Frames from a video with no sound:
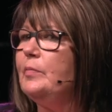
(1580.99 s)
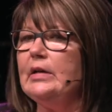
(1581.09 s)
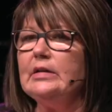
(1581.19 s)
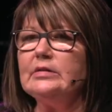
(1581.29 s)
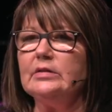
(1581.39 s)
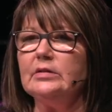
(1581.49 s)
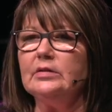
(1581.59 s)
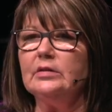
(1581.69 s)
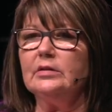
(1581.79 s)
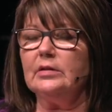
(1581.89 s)

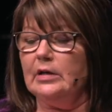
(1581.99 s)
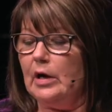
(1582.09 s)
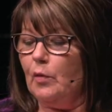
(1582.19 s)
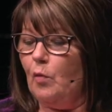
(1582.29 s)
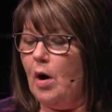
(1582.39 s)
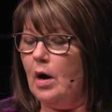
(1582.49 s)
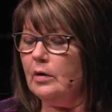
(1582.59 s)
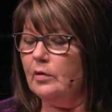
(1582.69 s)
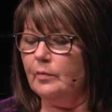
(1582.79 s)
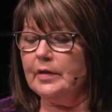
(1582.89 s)
places in our
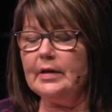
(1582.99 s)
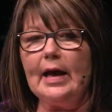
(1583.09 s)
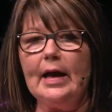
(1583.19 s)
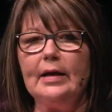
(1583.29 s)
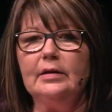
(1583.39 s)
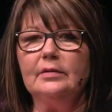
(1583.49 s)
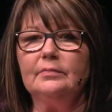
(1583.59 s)
walk with God.